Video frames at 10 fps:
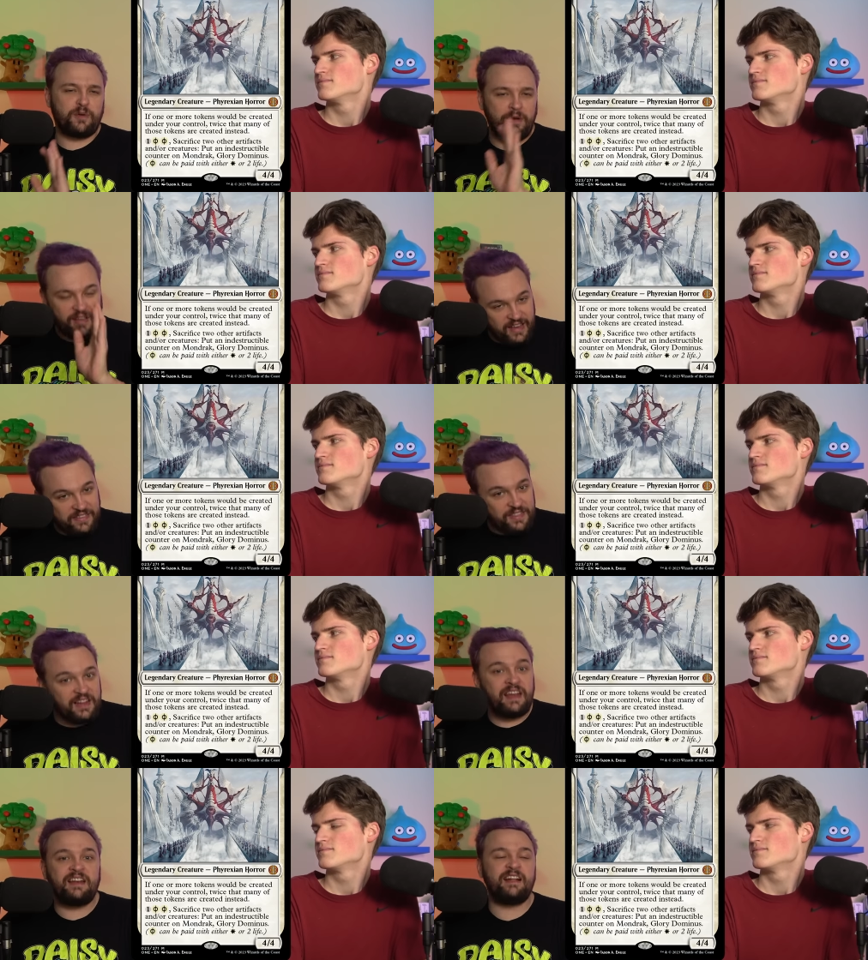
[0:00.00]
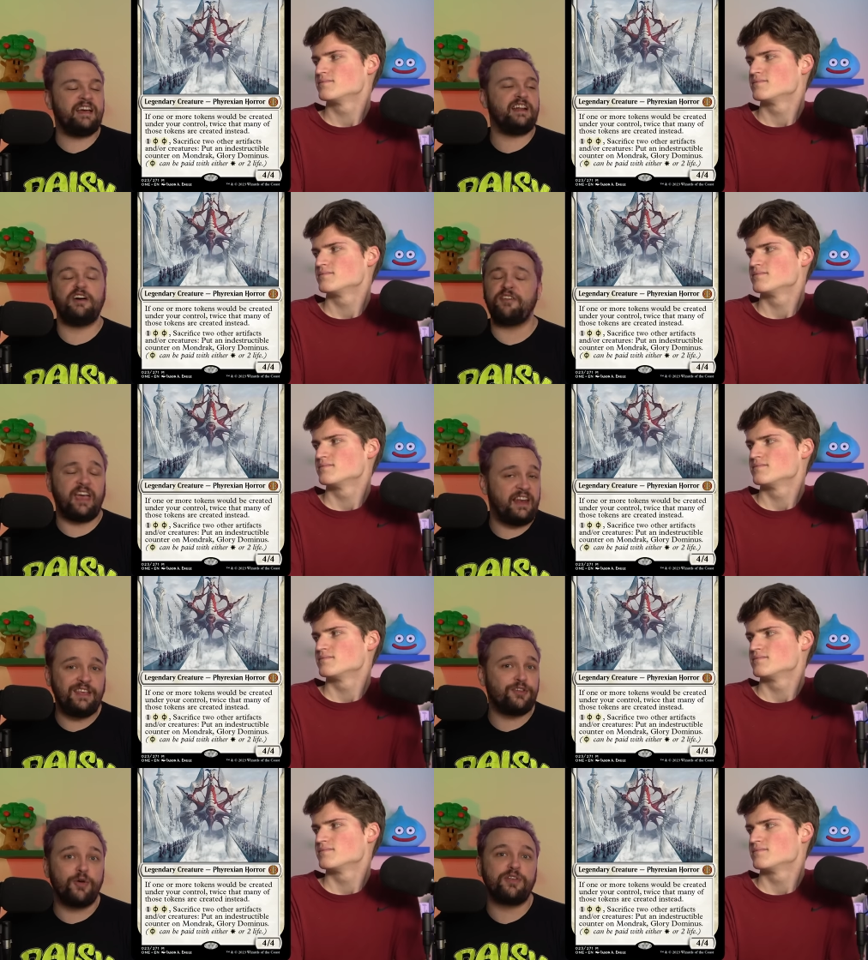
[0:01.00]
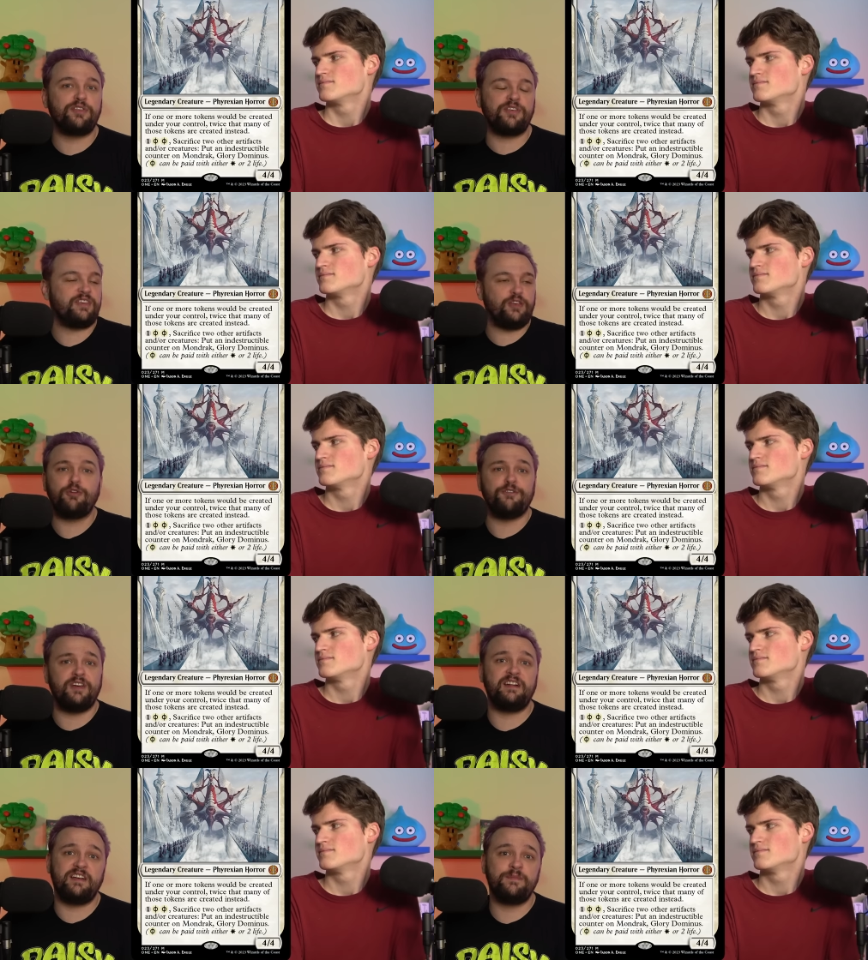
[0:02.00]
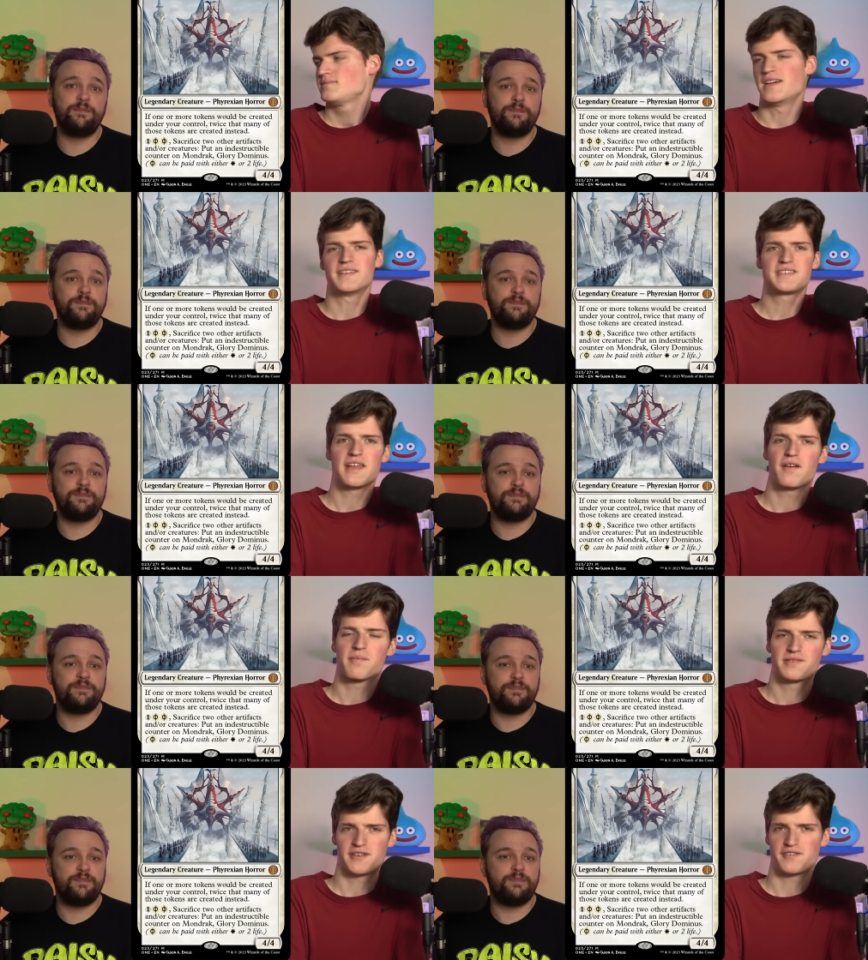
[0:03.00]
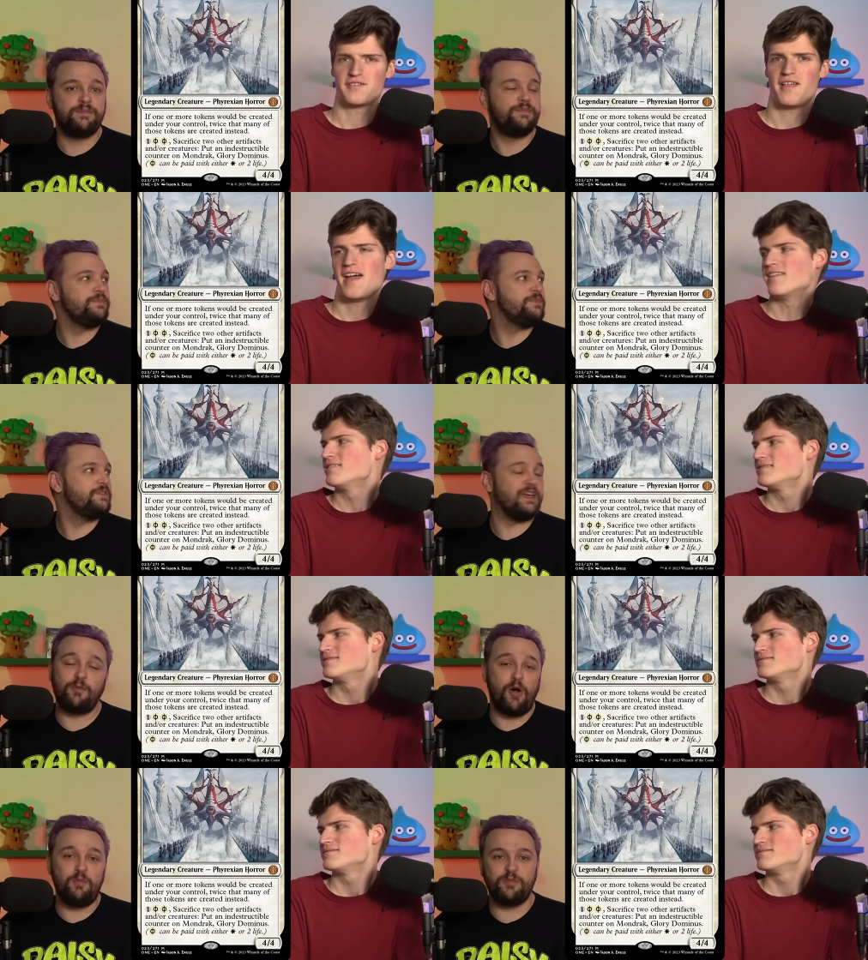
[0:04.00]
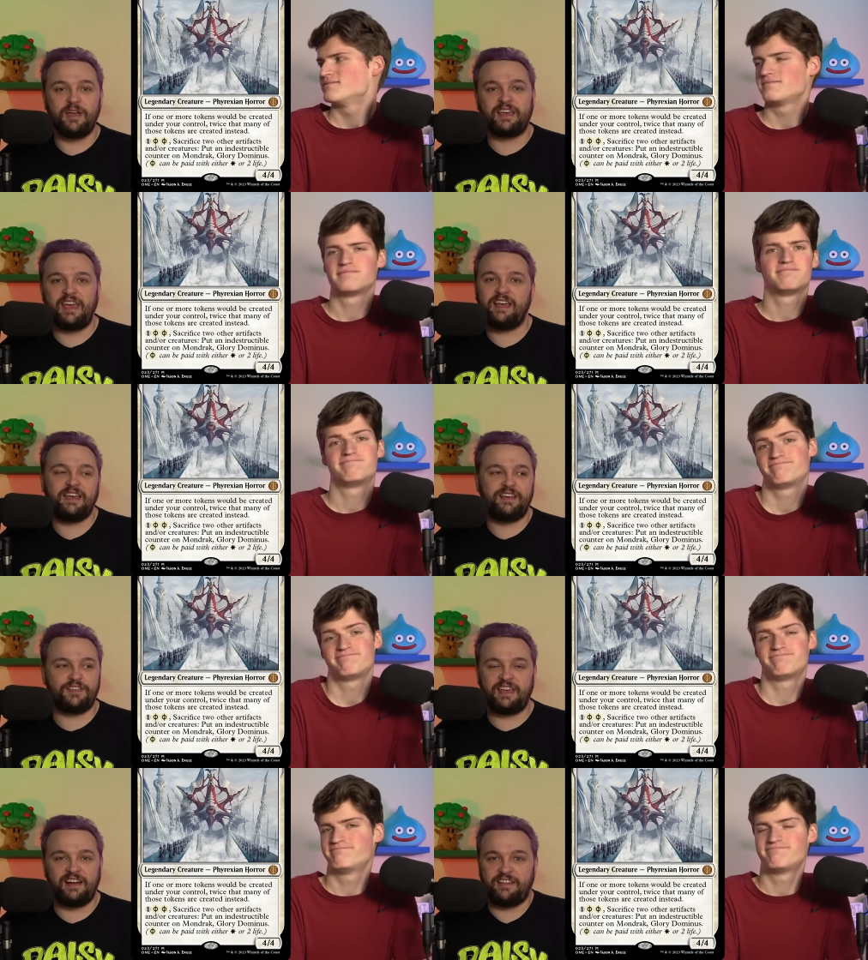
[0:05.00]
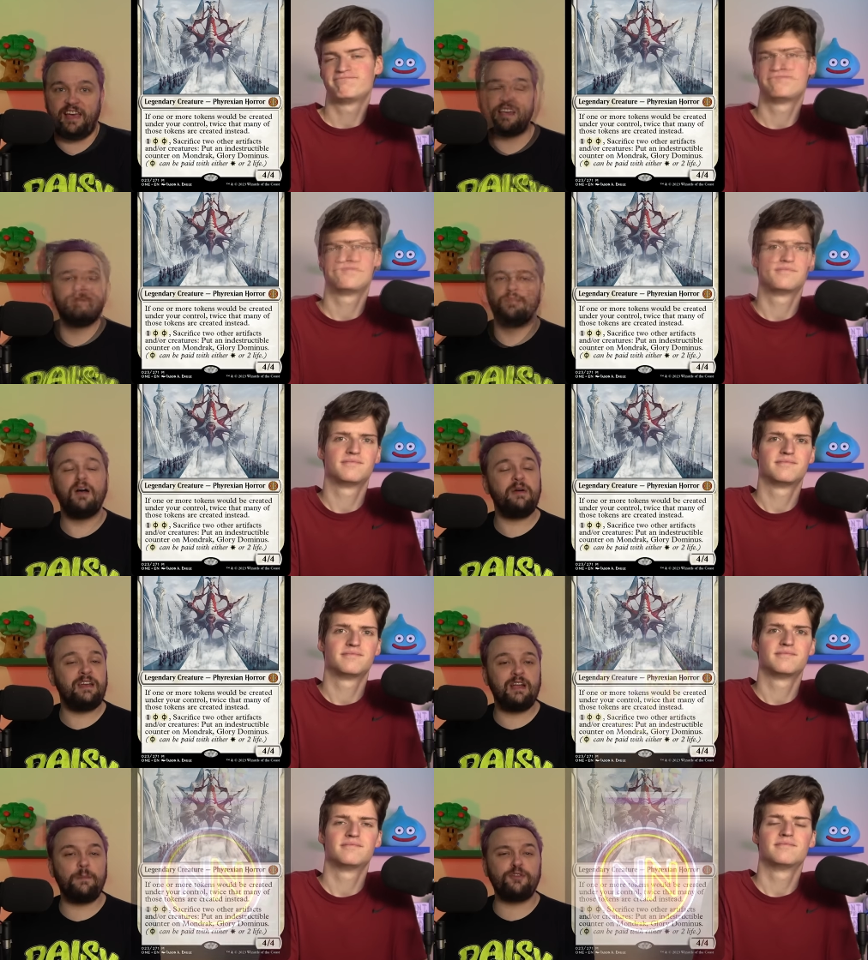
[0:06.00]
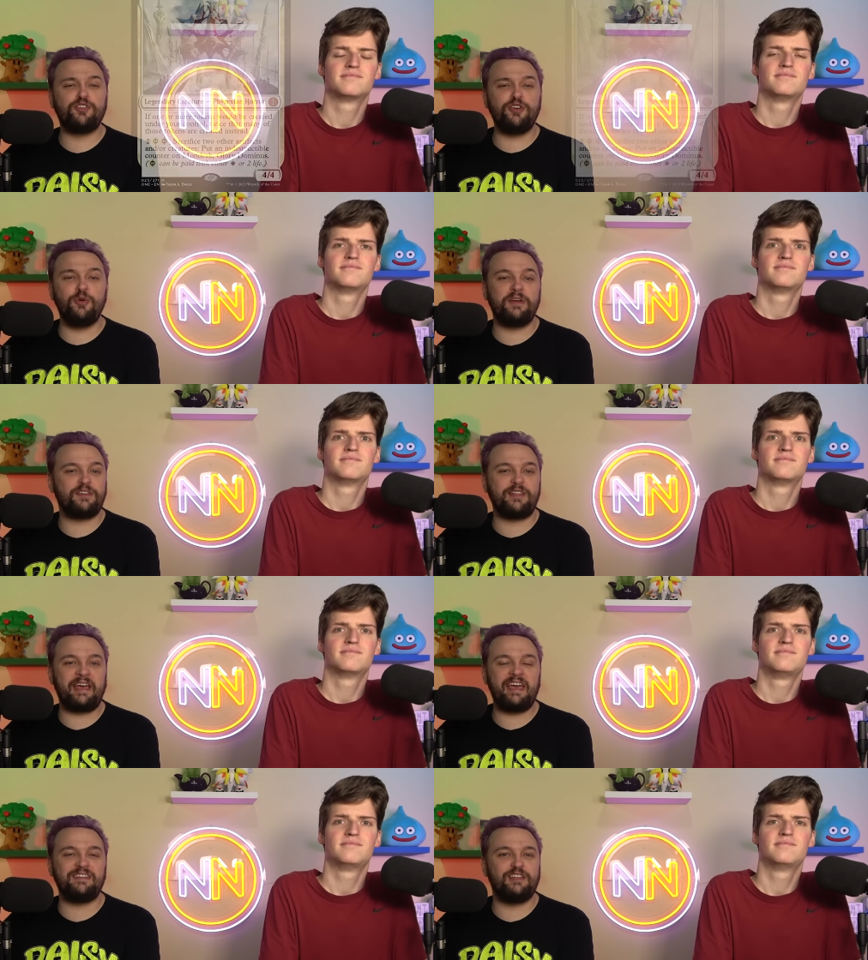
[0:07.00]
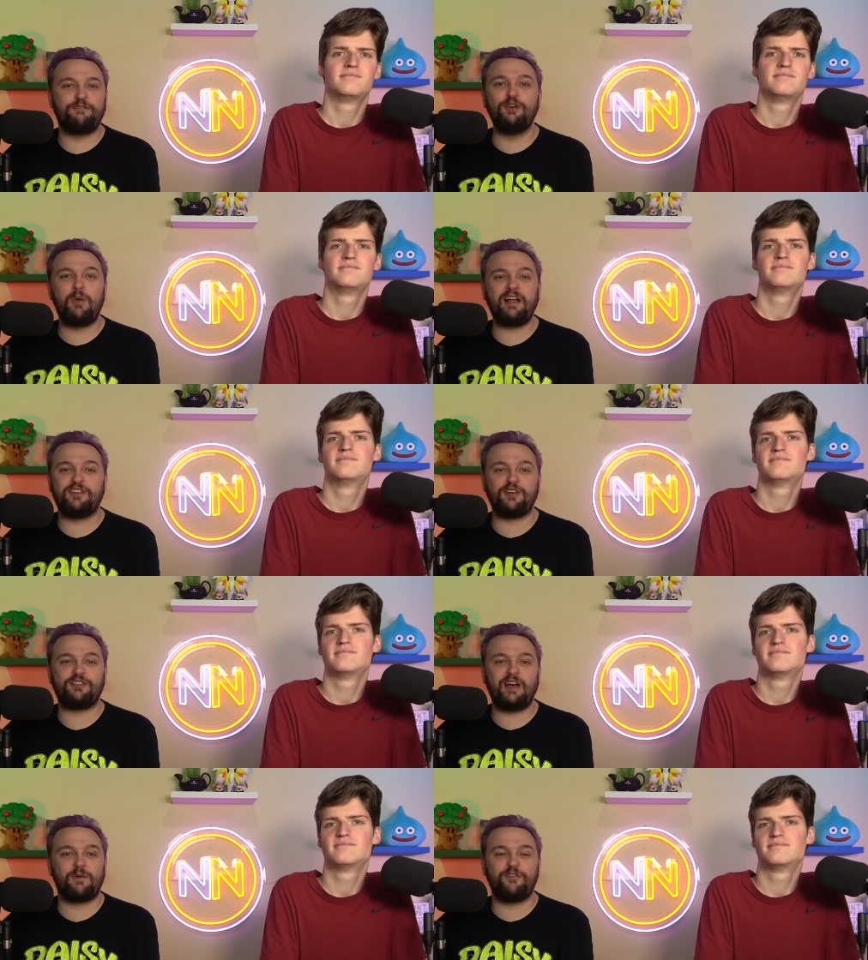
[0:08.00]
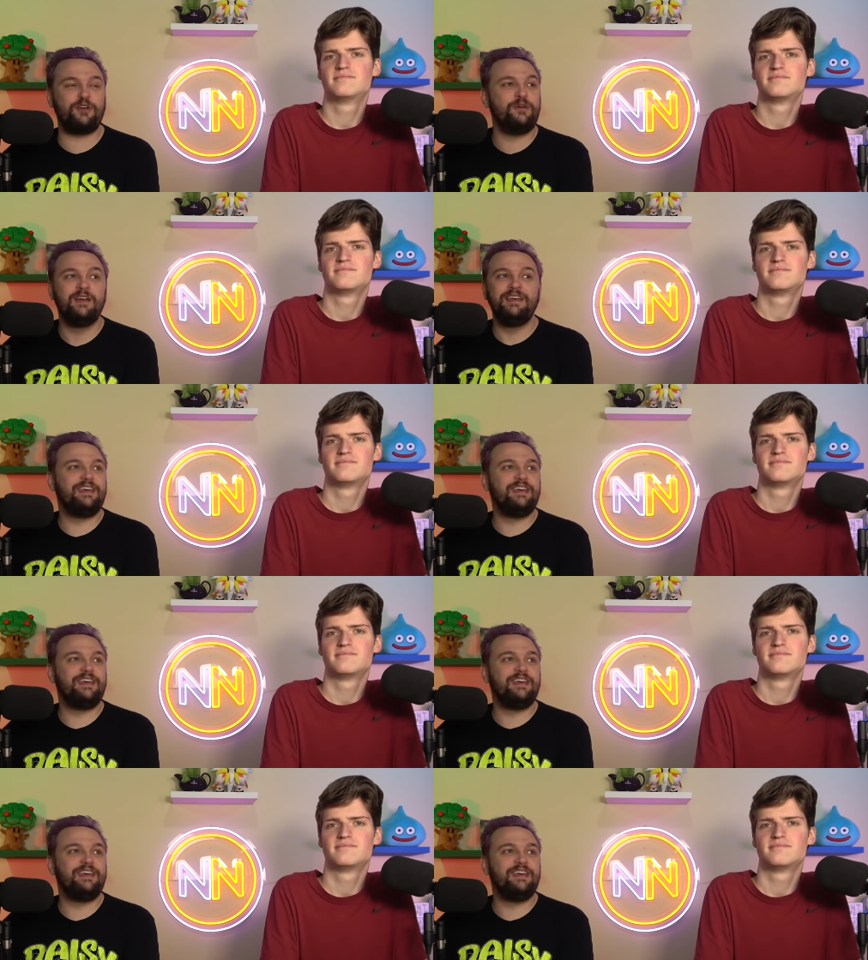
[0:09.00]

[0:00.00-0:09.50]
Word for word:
Speaker 1: about in the ninety-nine of any tokens list that you can fit it in. Yeah, let's see Anointed
Speaker 2: Procession do that.
Speaker 1: It won't. It can't, because it, it can't attack. All right, number two is a land. If you watched our set review, you